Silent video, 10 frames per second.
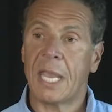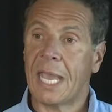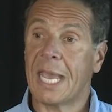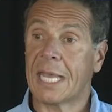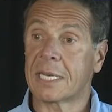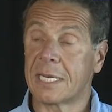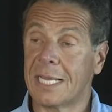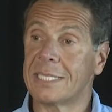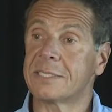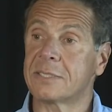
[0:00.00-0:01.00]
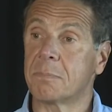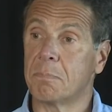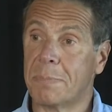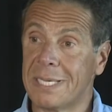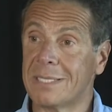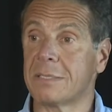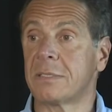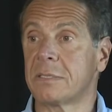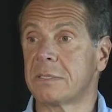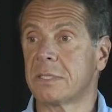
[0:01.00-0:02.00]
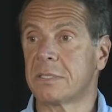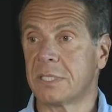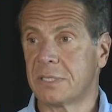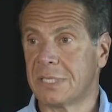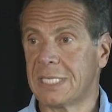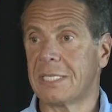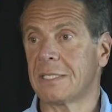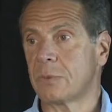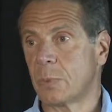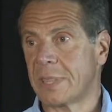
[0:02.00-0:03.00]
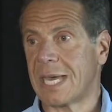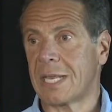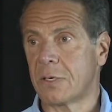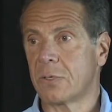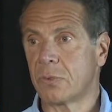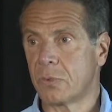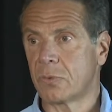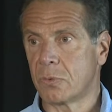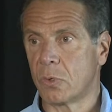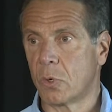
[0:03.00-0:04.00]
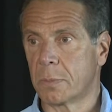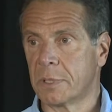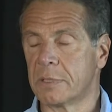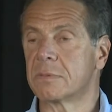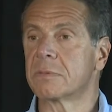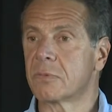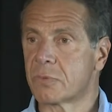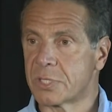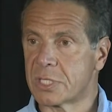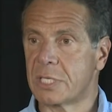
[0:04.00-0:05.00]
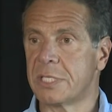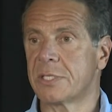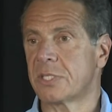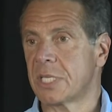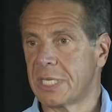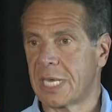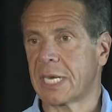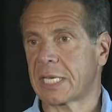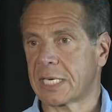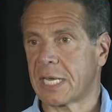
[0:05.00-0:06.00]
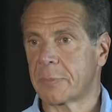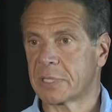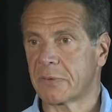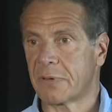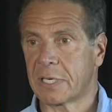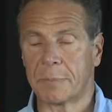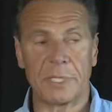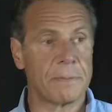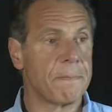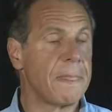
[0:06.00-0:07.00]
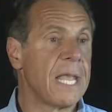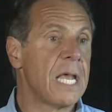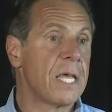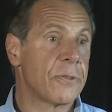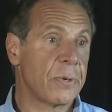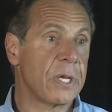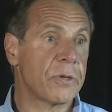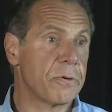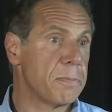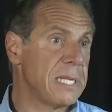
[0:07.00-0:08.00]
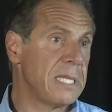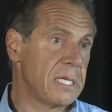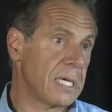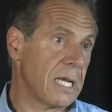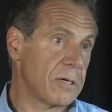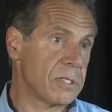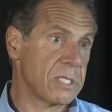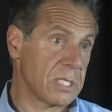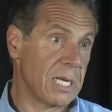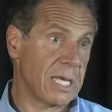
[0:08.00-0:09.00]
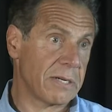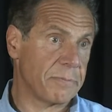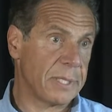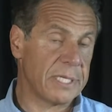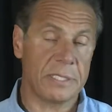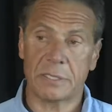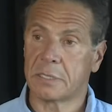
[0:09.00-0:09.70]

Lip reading: and let's build to deal with that new normal. Resiliency and economic development. $300 million is a lot of money,